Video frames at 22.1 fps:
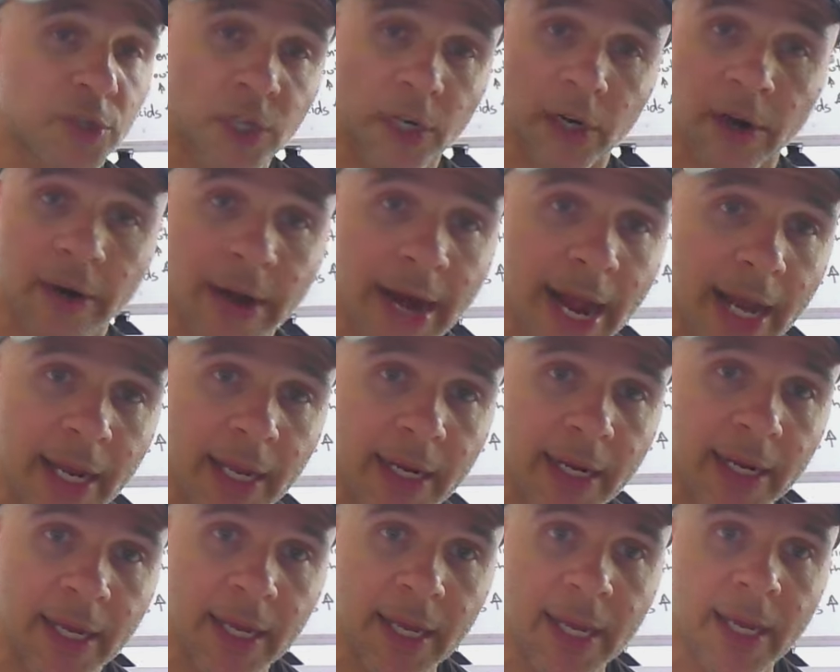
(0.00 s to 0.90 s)
sugar at
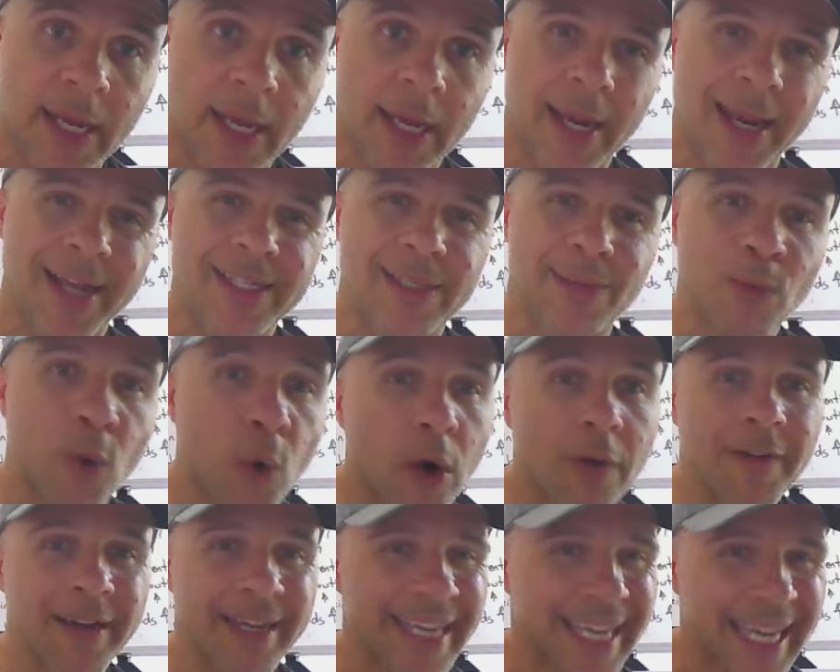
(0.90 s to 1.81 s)
it. It's
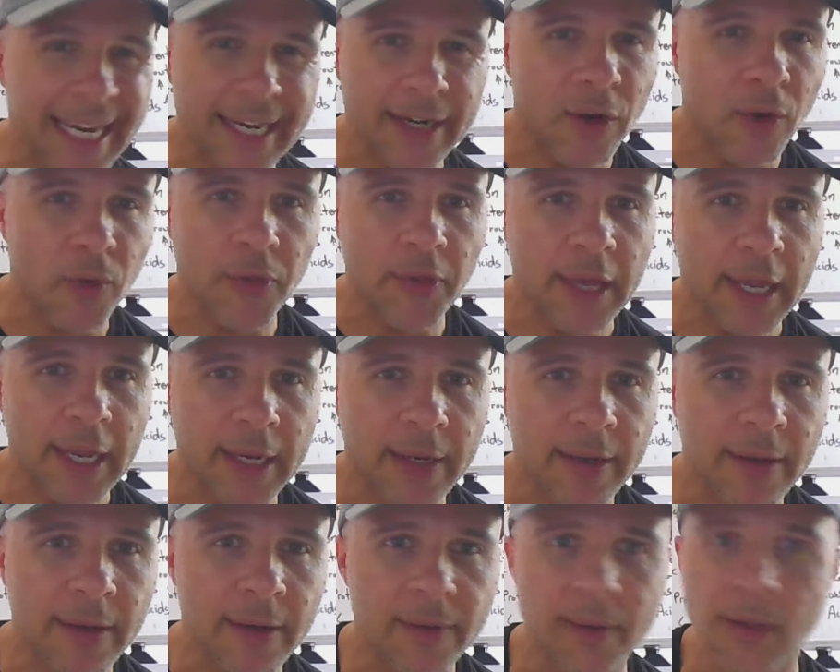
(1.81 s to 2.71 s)
more of a keto
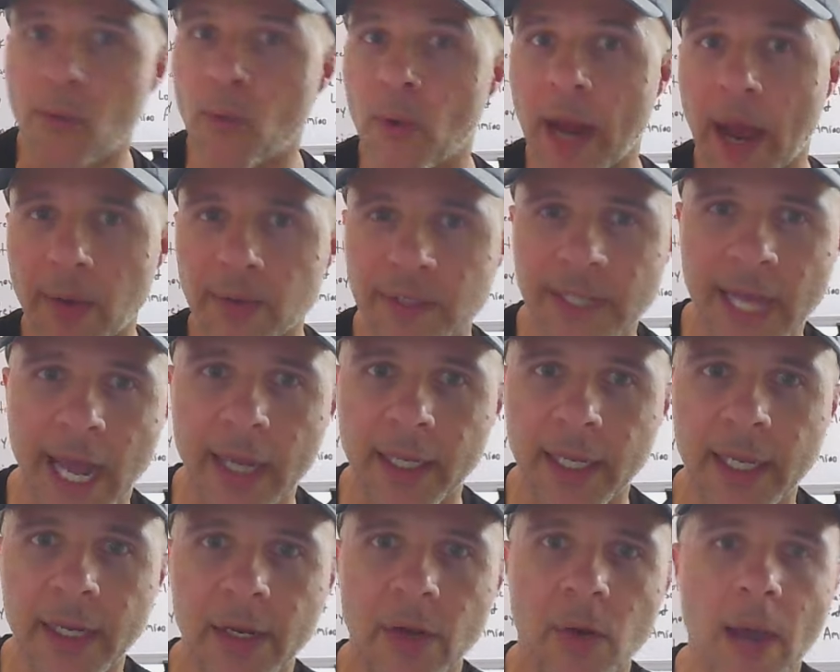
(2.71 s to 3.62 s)
thing than when I was
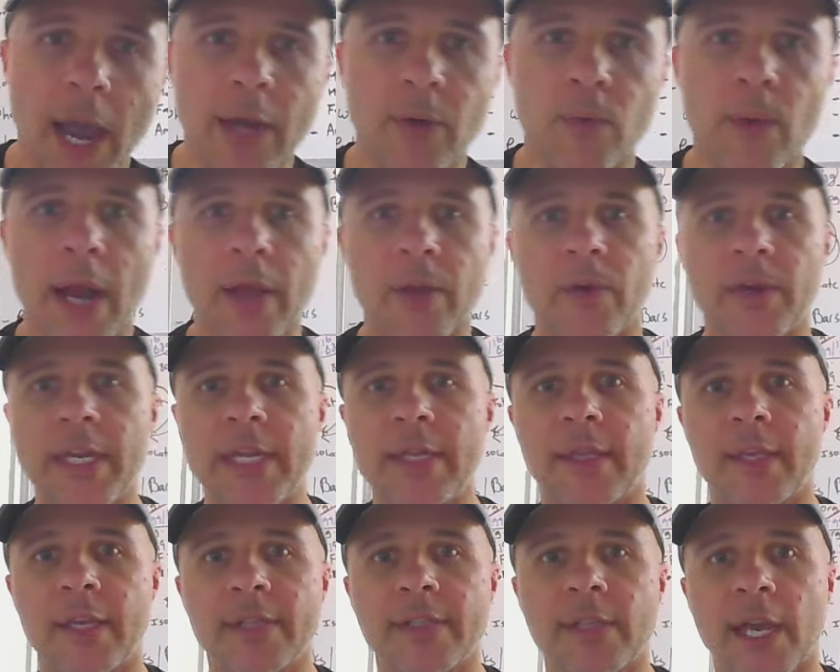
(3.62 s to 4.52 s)
on keto. I'd rather
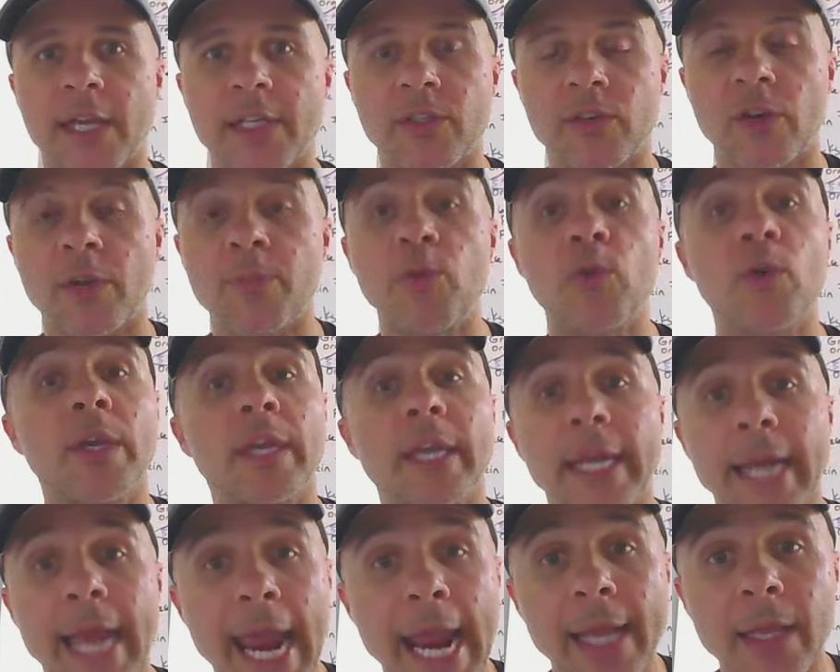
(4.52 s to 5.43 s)
eat this ice cream. You can
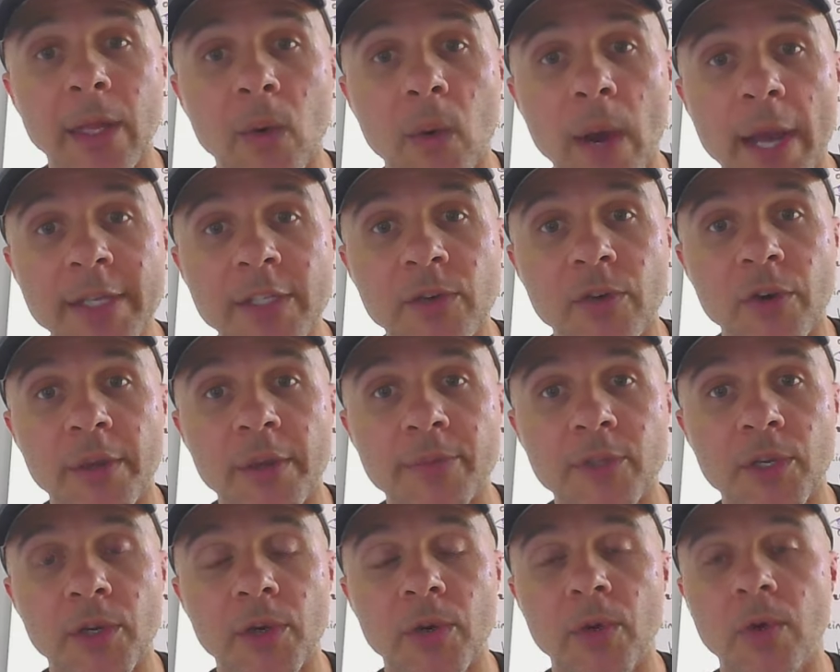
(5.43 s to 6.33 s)
get Halo ice
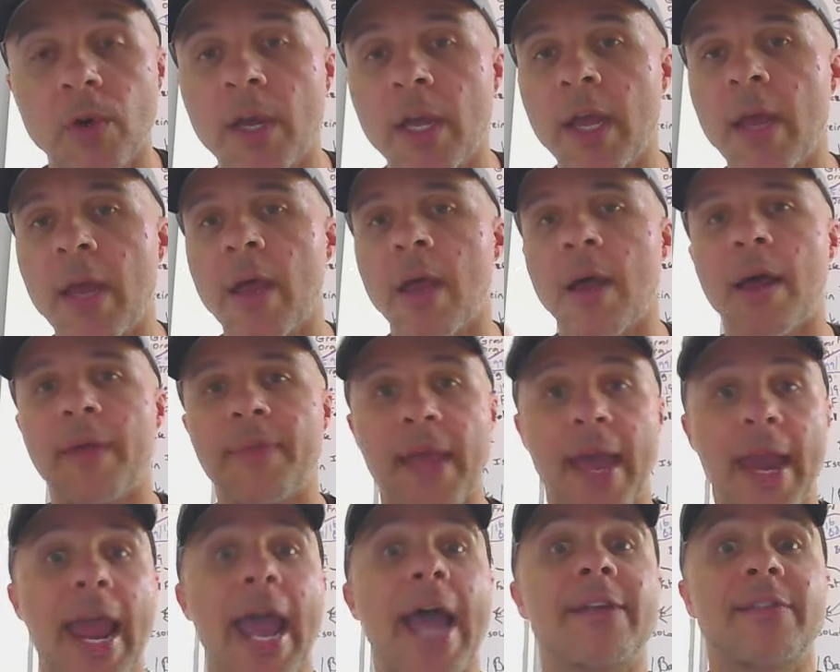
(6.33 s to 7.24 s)
cream too,
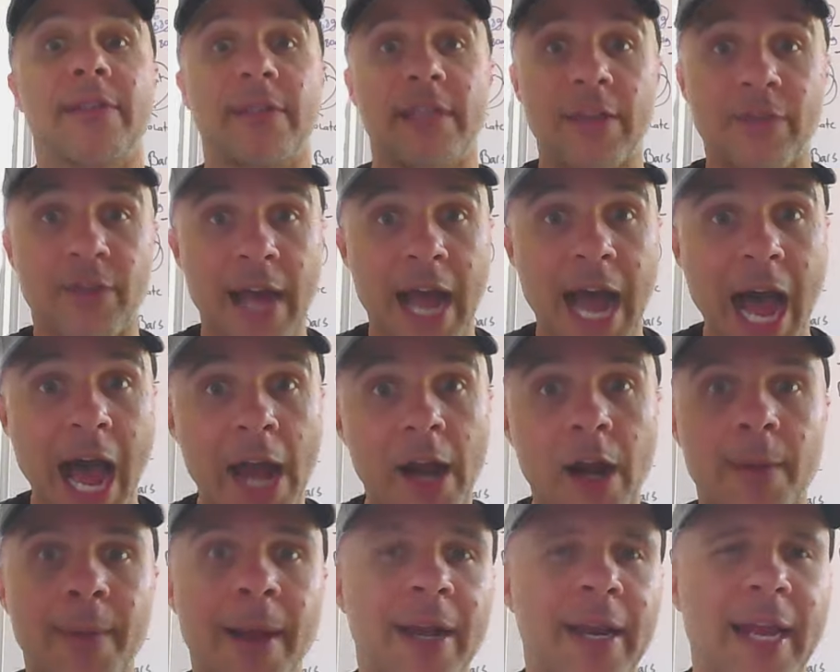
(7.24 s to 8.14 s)
that has even a
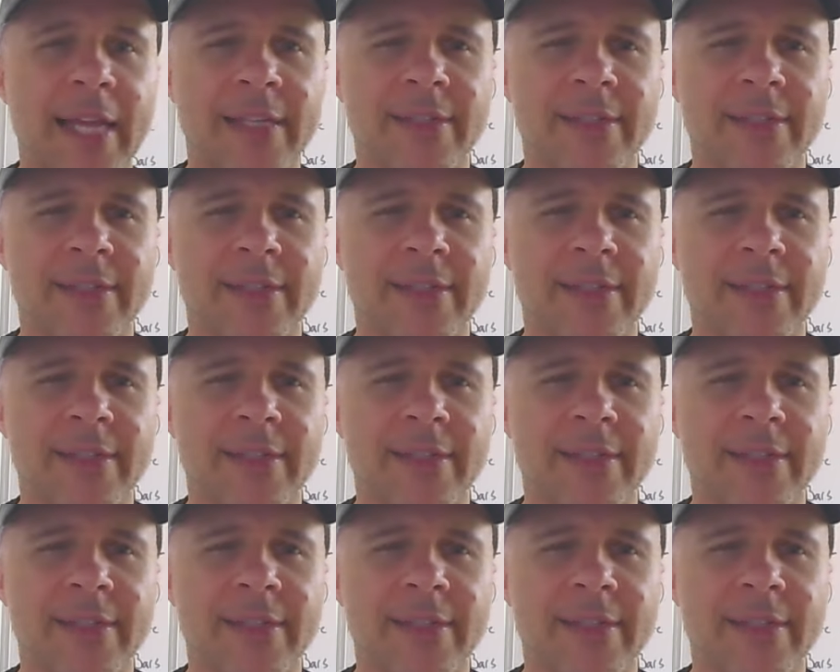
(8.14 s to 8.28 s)
higher amount.